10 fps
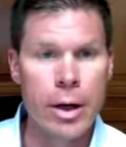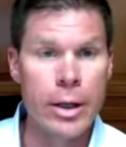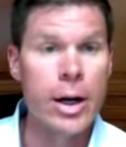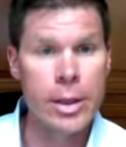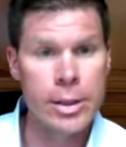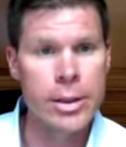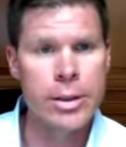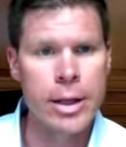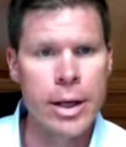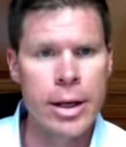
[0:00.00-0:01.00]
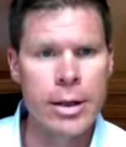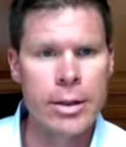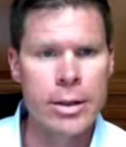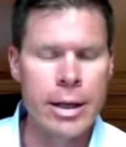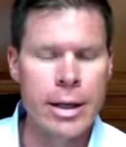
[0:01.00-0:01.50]
constant and
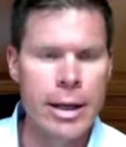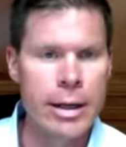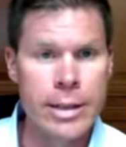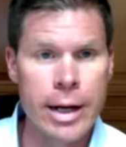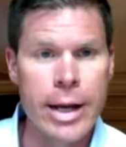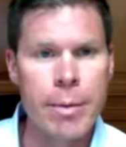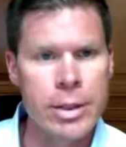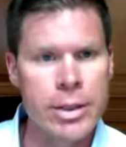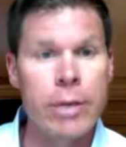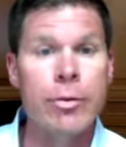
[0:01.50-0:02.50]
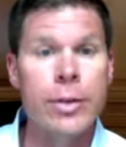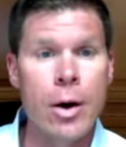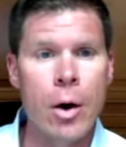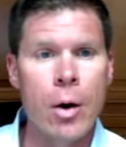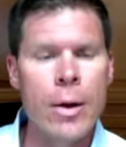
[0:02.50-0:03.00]
in a dynamic state of
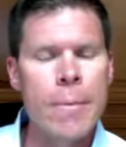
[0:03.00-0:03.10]
flow.